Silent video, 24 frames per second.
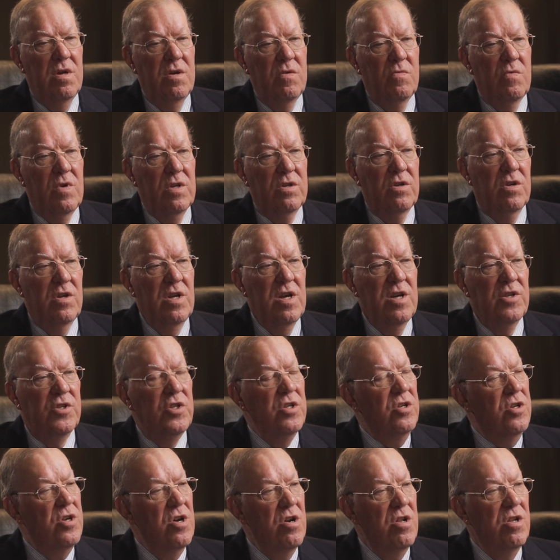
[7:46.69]
what class
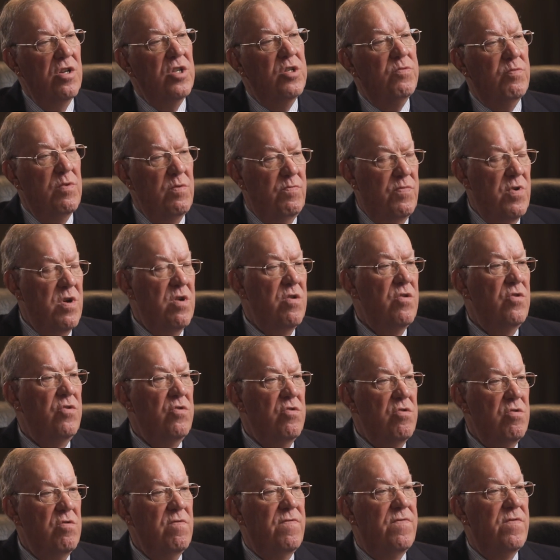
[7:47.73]
in college prepared
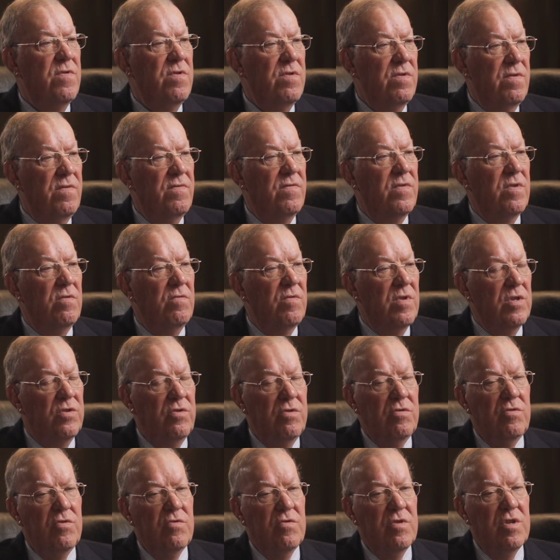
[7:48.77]
you for, for what
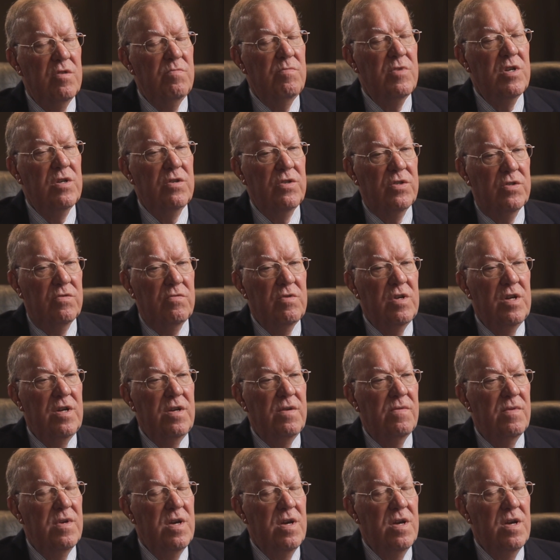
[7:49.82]
you're doing in ministry.